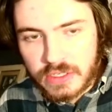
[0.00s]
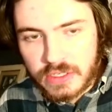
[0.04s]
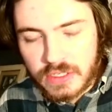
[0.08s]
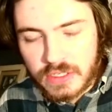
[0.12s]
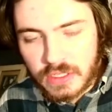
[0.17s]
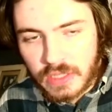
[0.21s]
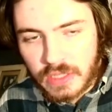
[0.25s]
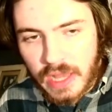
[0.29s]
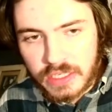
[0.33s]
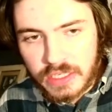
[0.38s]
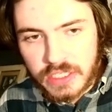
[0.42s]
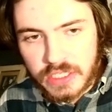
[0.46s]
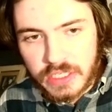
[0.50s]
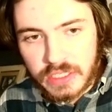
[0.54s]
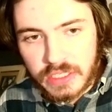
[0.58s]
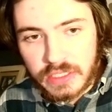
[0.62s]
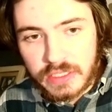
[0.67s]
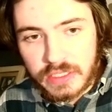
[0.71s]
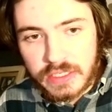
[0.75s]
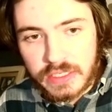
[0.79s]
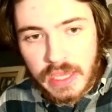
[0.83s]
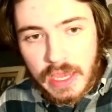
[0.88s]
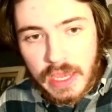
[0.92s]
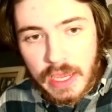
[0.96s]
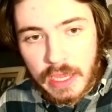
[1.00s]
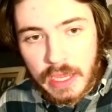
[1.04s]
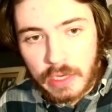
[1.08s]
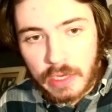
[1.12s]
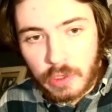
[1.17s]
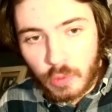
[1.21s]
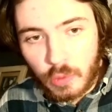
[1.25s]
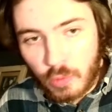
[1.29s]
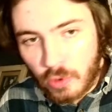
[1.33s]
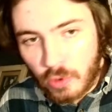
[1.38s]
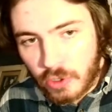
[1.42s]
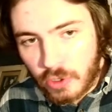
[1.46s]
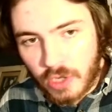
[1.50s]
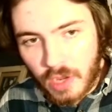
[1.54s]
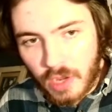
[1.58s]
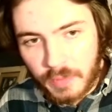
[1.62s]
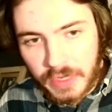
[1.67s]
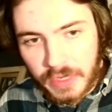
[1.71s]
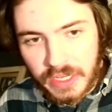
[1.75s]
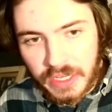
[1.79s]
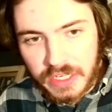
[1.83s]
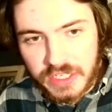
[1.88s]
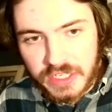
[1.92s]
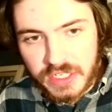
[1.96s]
selections and award
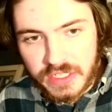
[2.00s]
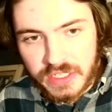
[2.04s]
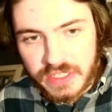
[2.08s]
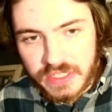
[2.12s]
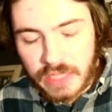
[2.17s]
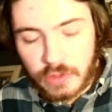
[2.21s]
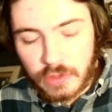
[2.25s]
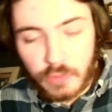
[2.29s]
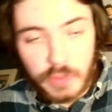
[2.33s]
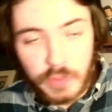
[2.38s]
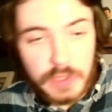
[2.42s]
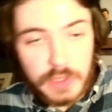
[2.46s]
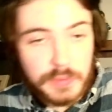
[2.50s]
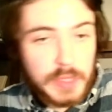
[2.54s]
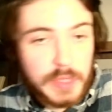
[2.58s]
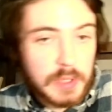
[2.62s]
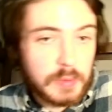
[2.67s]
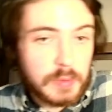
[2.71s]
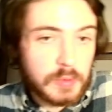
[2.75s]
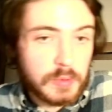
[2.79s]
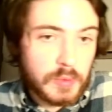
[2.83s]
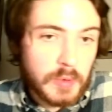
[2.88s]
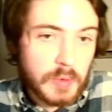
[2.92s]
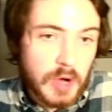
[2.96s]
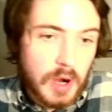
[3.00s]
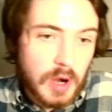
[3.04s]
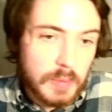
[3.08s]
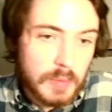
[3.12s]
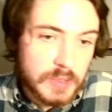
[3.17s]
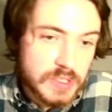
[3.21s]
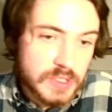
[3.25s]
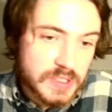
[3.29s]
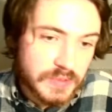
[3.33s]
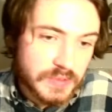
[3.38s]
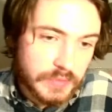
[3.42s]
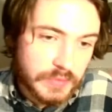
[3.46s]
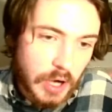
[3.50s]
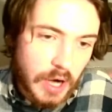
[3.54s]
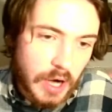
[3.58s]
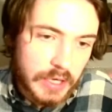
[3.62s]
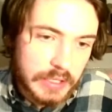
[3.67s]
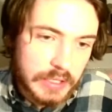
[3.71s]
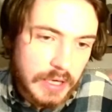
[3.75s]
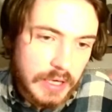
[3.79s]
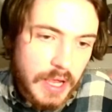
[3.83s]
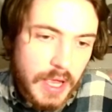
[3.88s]
nominations that the Winnipeg Blue Bombers have gotten